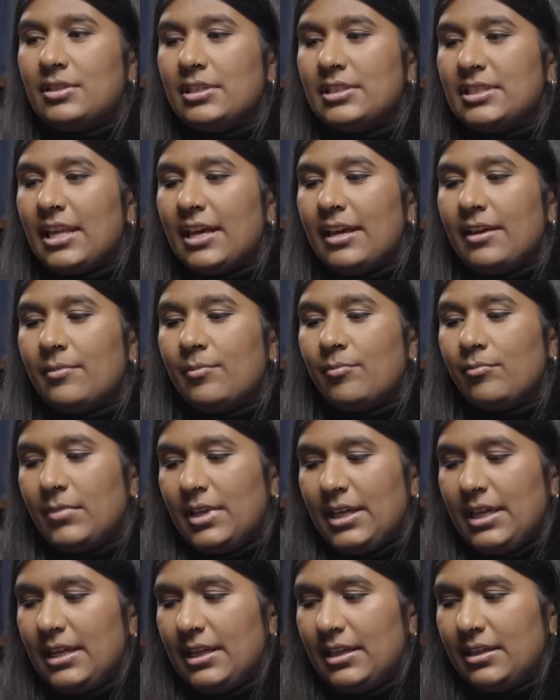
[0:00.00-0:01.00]
does that
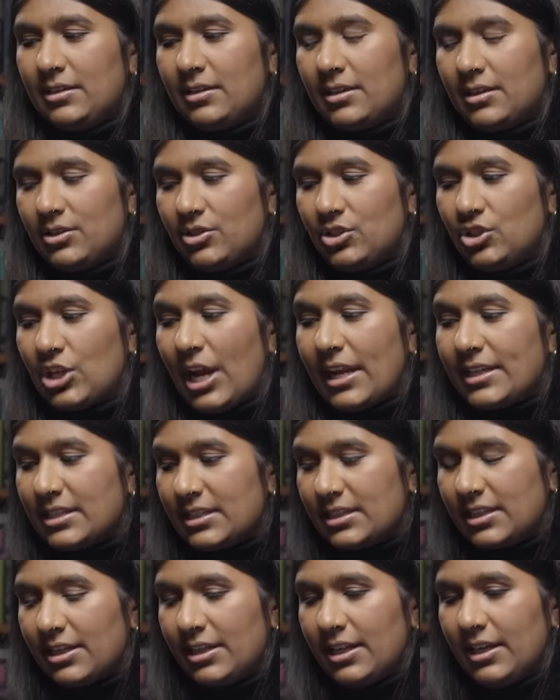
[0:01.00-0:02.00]
mean
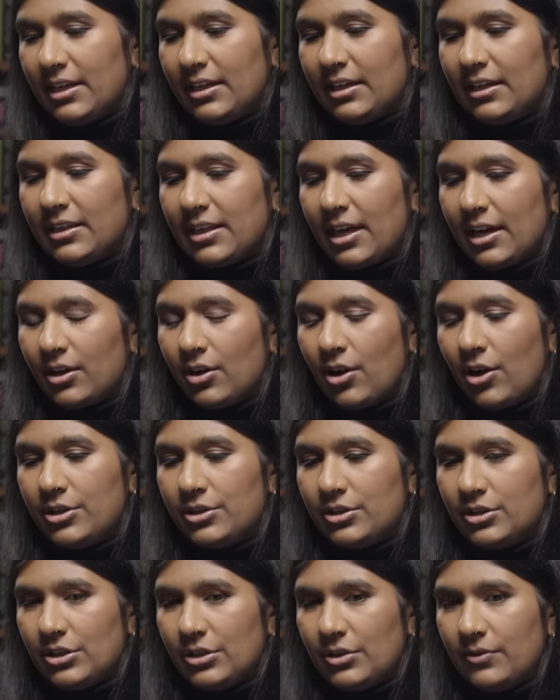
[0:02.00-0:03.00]
jettisoning that
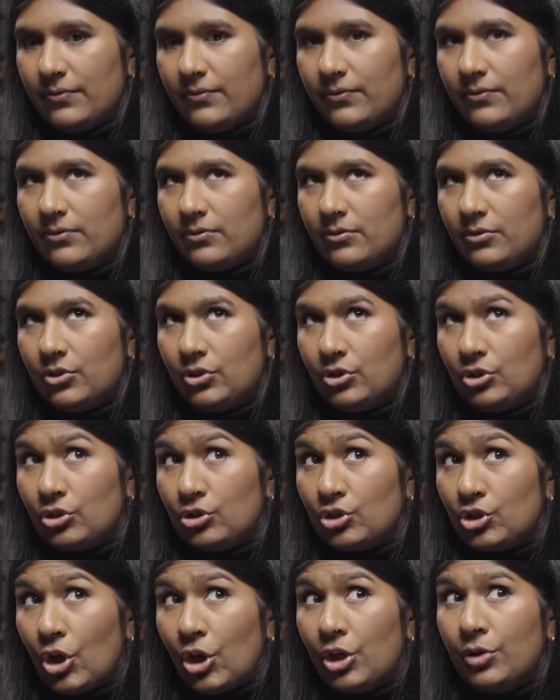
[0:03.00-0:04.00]
kind of
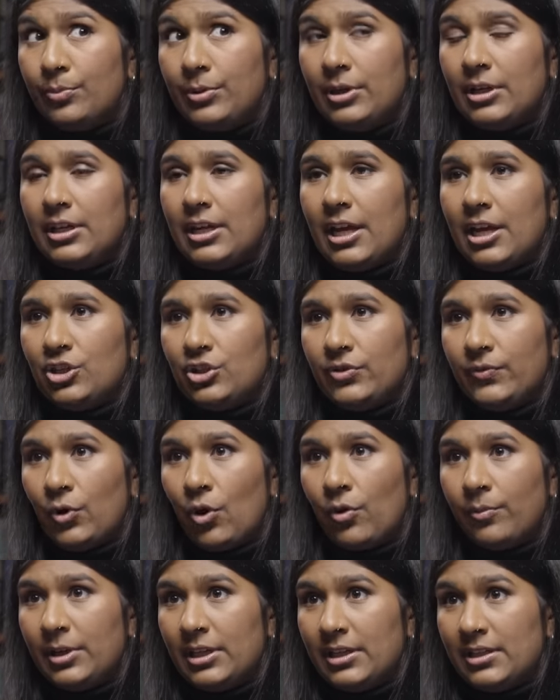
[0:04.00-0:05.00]
utopian edge of
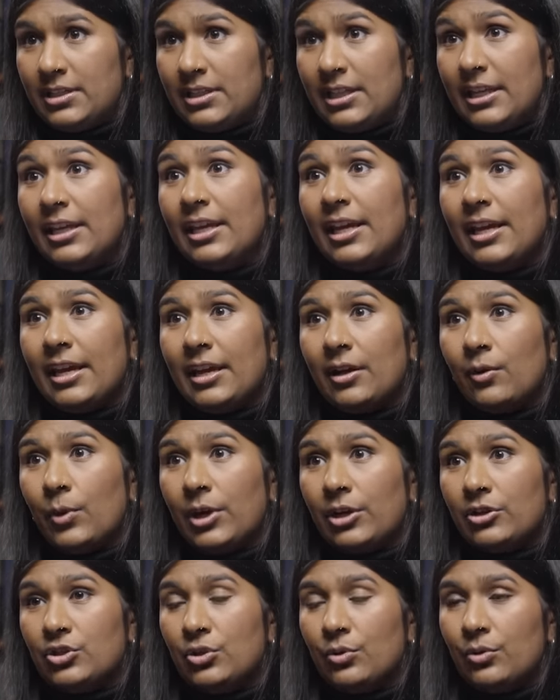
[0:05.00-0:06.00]
communist thinking where
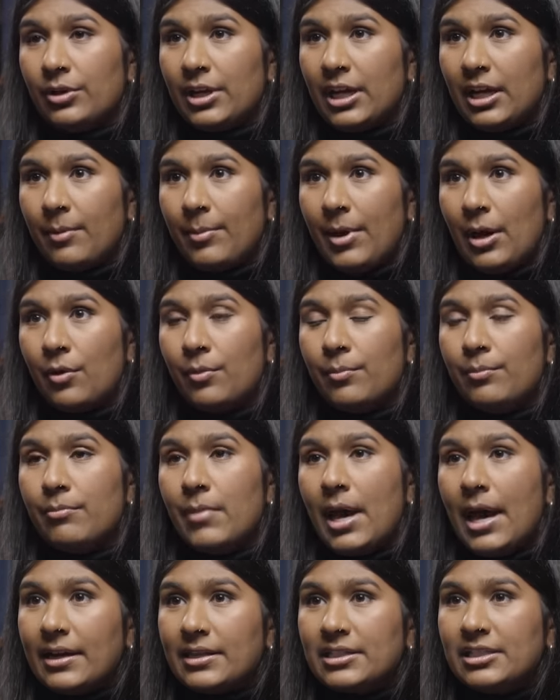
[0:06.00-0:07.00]
you're talking about
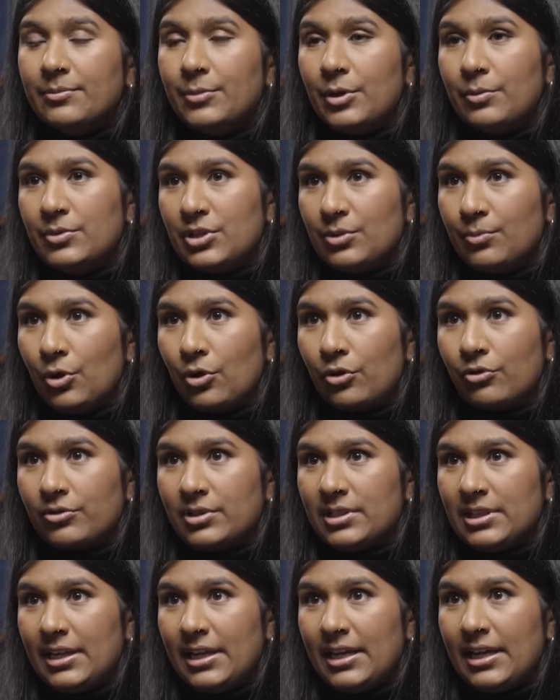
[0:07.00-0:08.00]
maximum
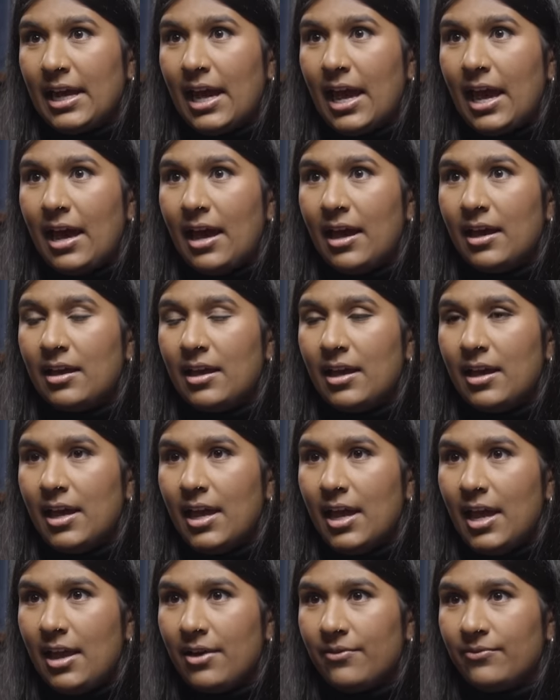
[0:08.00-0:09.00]
democracy at
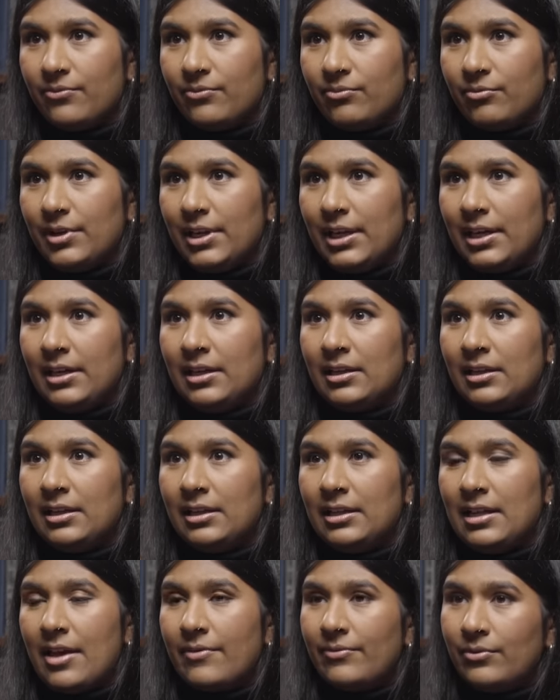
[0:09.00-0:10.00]
every
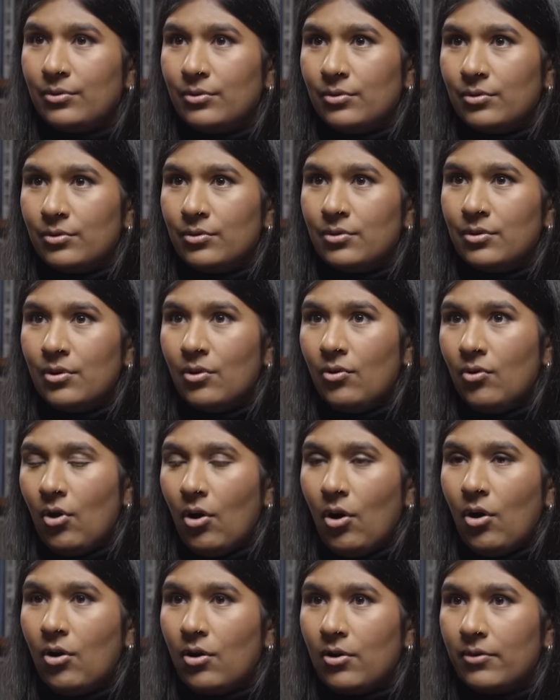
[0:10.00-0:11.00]
level
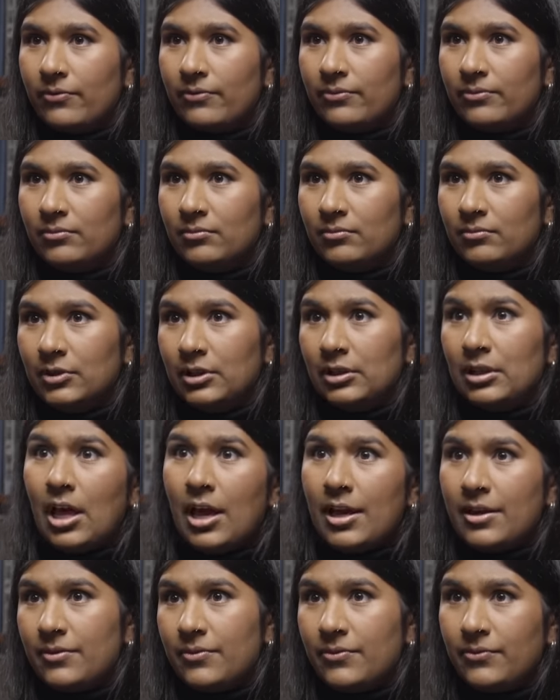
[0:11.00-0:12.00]
of
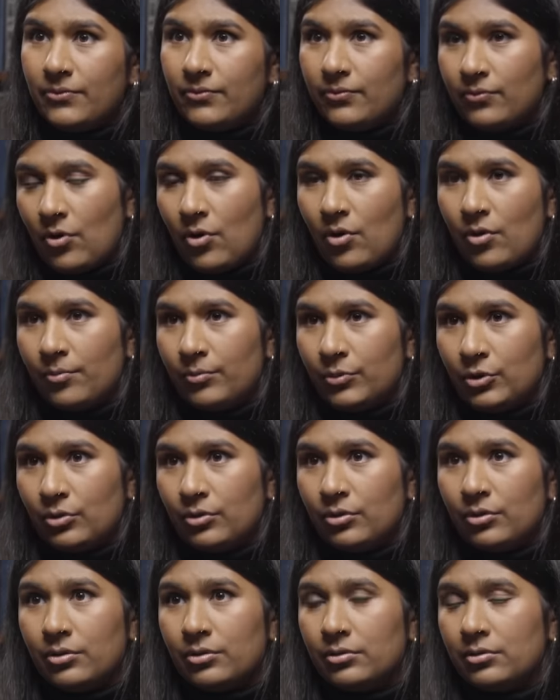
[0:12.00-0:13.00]
life, from
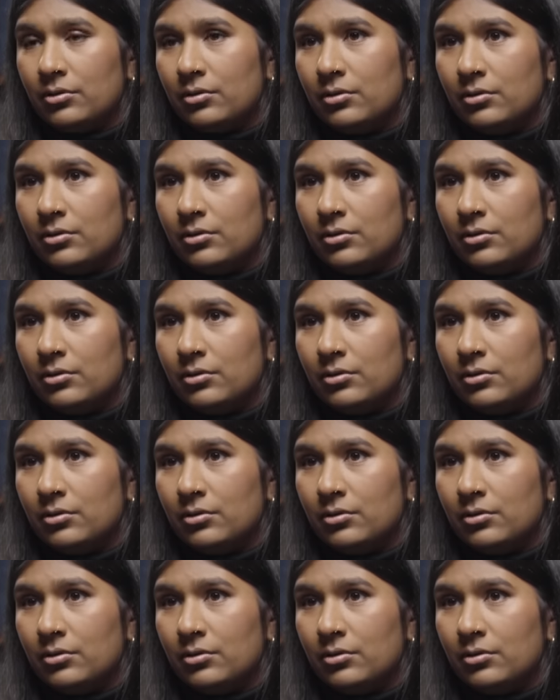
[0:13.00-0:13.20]
your